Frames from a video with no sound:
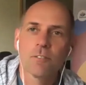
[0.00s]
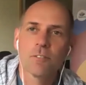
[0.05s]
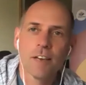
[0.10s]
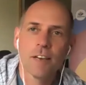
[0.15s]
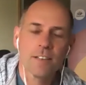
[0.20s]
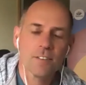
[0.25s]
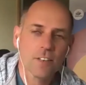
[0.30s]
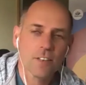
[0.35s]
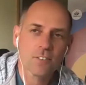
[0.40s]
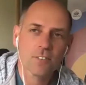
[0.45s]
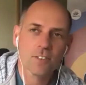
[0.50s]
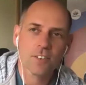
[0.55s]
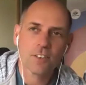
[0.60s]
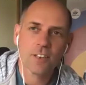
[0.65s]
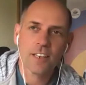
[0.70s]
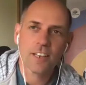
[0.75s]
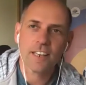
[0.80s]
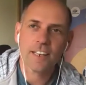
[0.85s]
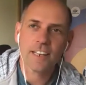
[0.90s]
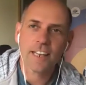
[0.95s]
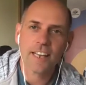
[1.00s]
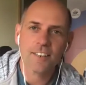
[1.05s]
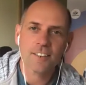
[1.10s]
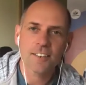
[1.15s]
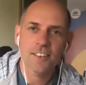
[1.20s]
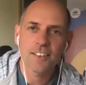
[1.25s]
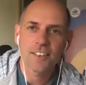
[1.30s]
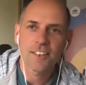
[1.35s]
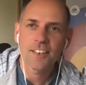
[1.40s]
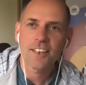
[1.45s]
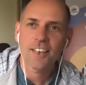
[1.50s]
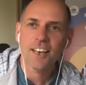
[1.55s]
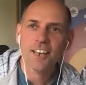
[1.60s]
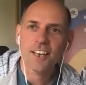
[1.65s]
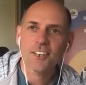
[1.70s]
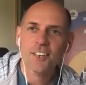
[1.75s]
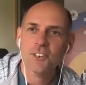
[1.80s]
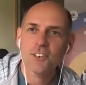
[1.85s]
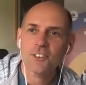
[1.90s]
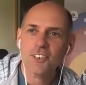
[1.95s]
Fantastic to hear that.
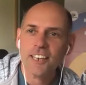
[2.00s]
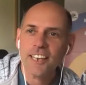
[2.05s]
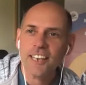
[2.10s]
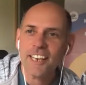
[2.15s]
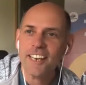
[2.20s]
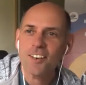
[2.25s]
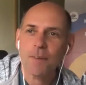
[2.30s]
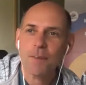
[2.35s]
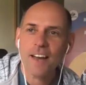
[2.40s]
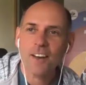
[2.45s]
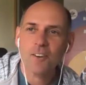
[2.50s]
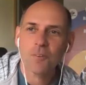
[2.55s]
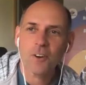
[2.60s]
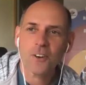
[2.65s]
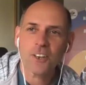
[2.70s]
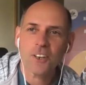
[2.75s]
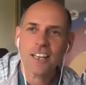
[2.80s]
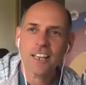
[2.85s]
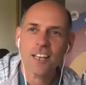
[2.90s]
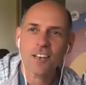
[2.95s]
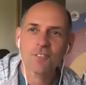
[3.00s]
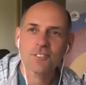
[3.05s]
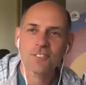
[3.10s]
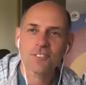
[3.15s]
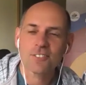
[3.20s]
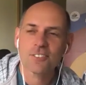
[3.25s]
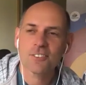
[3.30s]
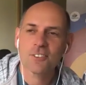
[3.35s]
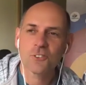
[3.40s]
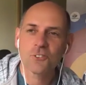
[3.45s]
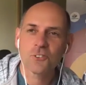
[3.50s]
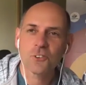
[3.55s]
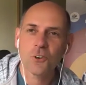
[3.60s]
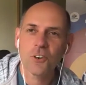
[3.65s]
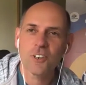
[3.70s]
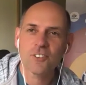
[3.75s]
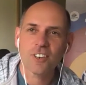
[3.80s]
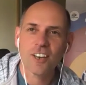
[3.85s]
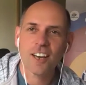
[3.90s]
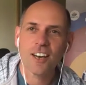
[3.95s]
Good to hear about what your loves, your
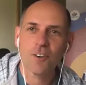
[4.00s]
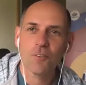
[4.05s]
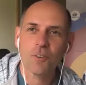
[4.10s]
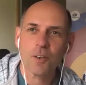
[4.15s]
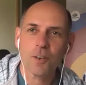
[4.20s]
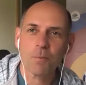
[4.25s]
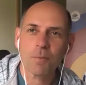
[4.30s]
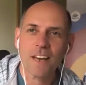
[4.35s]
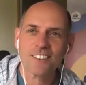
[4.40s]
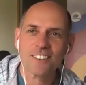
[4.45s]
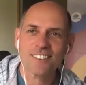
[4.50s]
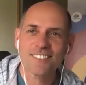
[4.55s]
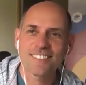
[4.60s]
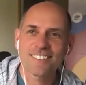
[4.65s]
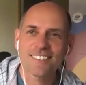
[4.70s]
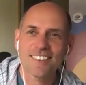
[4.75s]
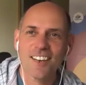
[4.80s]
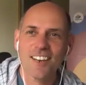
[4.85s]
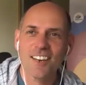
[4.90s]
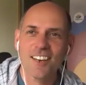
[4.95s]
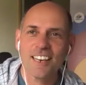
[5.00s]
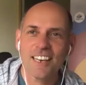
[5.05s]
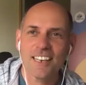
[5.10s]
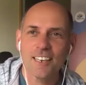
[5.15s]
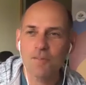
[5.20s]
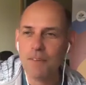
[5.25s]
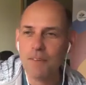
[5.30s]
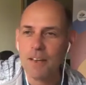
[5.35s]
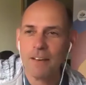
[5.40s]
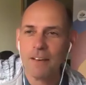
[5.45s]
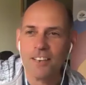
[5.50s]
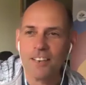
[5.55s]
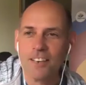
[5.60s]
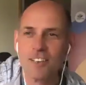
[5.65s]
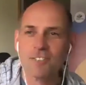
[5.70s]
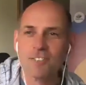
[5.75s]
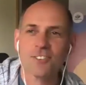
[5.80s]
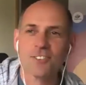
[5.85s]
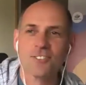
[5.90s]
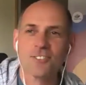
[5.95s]
joys are, what your passions are, and a bit about your
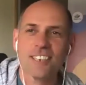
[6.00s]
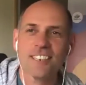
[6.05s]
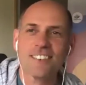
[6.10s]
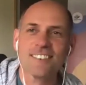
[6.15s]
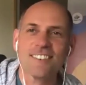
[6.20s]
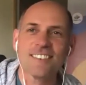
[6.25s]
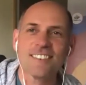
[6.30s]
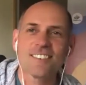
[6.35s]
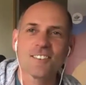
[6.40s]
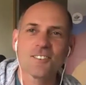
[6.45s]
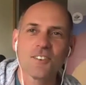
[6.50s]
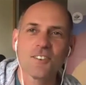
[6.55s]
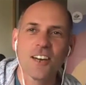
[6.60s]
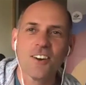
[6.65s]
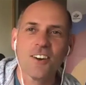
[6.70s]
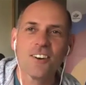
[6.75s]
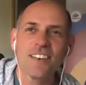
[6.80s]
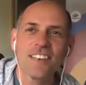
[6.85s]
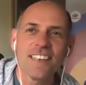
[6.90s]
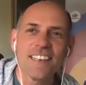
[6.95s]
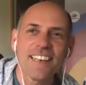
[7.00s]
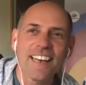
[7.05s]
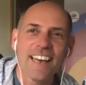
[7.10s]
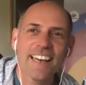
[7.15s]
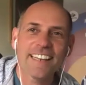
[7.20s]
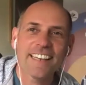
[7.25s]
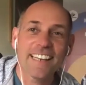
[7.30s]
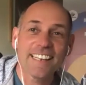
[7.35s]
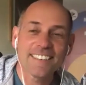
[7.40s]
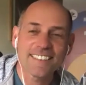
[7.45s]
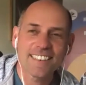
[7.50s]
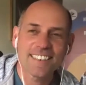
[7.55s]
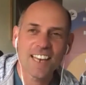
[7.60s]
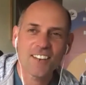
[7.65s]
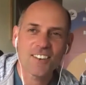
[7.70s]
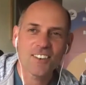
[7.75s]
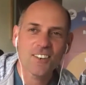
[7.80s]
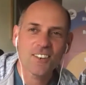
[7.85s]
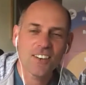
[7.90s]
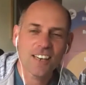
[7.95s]
frustrations as well, and get to
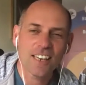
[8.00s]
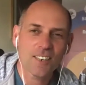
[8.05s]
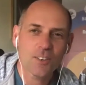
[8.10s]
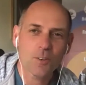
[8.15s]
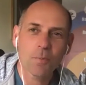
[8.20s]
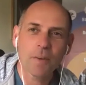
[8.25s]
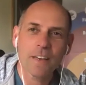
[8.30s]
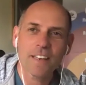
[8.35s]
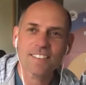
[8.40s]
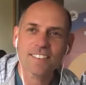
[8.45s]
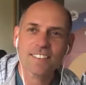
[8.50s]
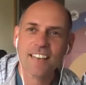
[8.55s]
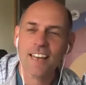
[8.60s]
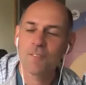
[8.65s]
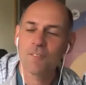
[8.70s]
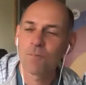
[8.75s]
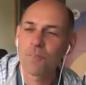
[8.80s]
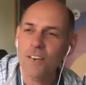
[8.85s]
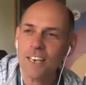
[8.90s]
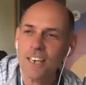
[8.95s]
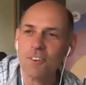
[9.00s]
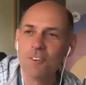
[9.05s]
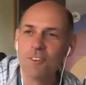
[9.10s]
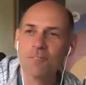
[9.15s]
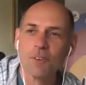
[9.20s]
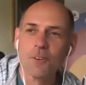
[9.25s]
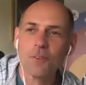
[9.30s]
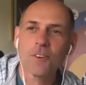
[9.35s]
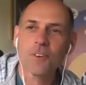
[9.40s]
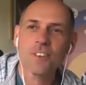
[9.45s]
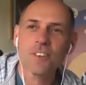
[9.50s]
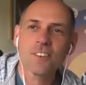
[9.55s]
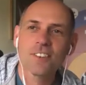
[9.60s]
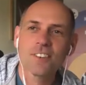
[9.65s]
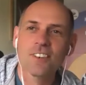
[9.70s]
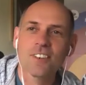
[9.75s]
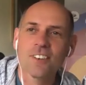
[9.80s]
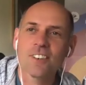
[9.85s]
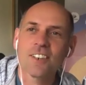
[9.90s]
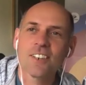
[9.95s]
know you a little bit. And we'll look forward
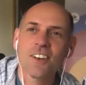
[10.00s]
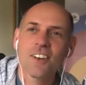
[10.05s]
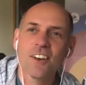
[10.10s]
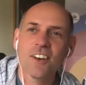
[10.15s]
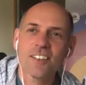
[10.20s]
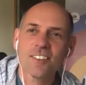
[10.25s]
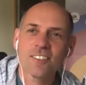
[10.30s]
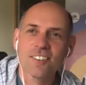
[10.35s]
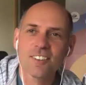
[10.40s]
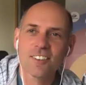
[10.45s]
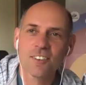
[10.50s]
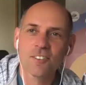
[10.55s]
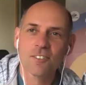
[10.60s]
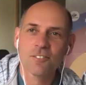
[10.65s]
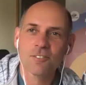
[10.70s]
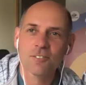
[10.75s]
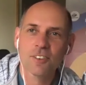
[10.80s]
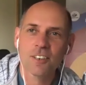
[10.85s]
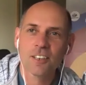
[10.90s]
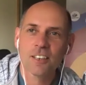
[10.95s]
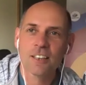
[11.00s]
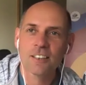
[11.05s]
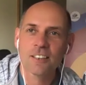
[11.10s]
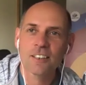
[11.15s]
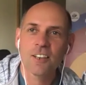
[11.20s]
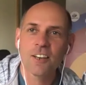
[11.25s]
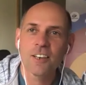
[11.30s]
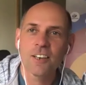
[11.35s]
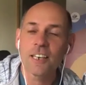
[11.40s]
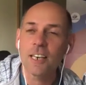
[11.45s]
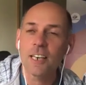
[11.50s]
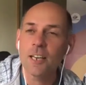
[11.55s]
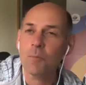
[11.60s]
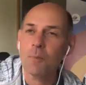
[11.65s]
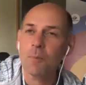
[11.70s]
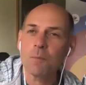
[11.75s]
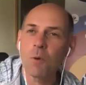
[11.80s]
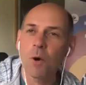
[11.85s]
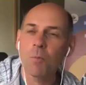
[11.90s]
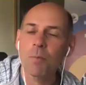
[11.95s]
on the nights of learning a little
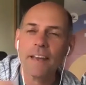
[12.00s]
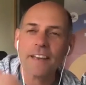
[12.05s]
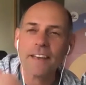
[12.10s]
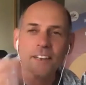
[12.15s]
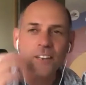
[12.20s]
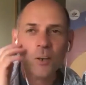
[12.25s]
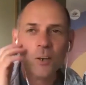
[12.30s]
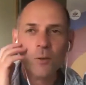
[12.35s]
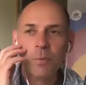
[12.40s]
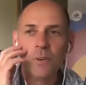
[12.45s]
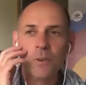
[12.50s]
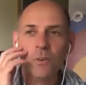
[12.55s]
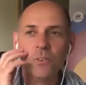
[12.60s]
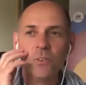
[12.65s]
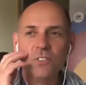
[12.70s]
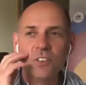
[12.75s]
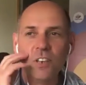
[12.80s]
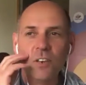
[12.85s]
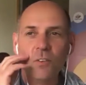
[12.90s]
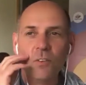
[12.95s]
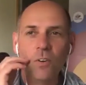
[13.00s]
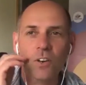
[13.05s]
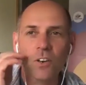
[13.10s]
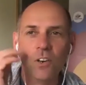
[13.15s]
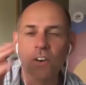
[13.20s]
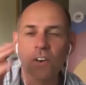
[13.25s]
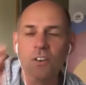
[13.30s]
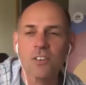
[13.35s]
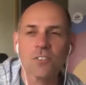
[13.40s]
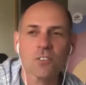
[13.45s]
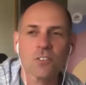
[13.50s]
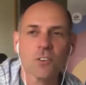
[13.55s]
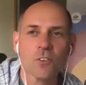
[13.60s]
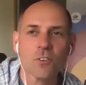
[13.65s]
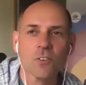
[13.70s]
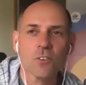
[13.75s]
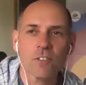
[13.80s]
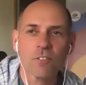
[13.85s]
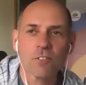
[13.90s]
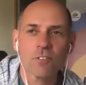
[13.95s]
bit more about you, but also what God is
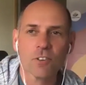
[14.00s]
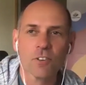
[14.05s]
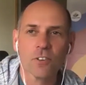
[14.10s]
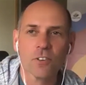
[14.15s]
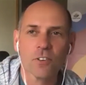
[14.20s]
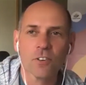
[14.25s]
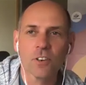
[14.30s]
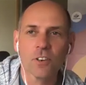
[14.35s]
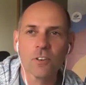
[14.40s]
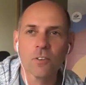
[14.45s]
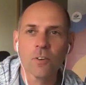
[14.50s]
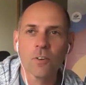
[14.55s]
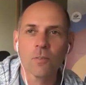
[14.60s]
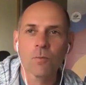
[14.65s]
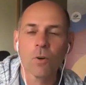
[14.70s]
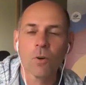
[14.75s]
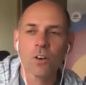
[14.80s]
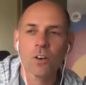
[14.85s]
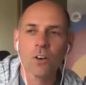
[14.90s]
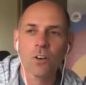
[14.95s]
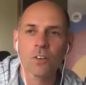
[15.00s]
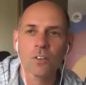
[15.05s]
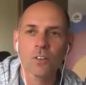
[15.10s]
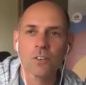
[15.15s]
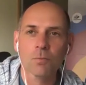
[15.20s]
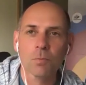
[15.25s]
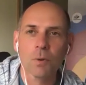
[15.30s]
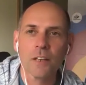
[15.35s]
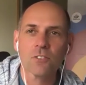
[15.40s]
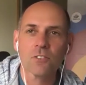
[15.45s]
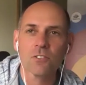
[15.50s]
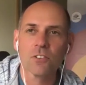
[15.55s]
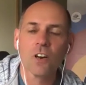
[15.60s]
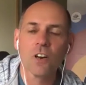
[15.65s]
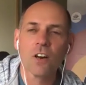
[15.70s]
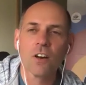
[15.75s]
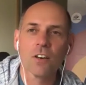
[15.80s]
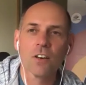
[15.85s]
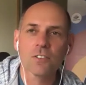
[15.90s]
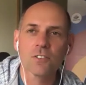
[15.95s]
doing through you and what God has placed on your
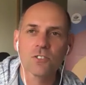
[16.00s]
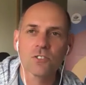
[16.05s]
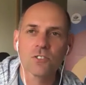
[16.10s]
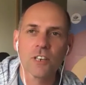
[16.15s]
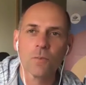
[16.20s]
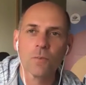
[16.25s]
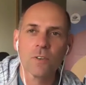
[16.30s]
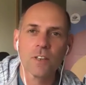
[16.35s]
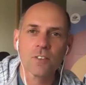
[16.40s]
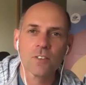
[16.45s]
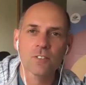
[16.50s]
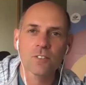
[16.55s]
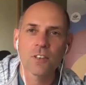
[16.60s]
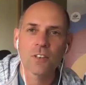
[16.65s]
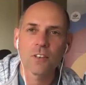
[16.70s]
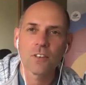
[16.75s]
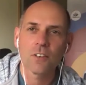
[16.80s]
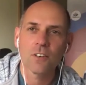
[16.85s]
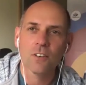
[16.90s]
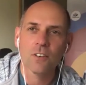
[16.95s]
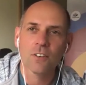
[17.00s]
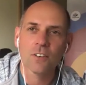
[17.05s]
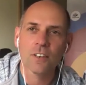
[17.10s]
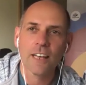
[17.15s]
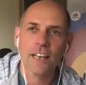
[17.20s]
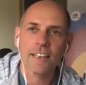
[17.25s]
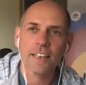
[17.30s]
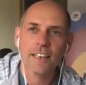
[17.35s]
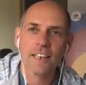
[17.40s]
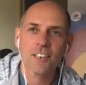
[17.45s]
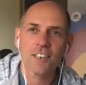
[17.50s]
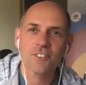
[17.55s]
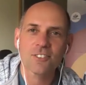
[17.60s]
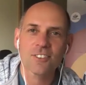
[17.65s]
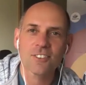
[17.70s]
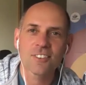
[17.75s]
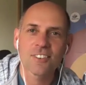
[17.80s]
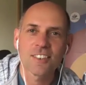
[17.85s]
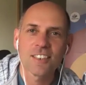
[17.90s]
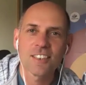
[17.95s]
heart to share with us on that
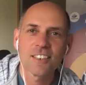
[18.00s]
occasion.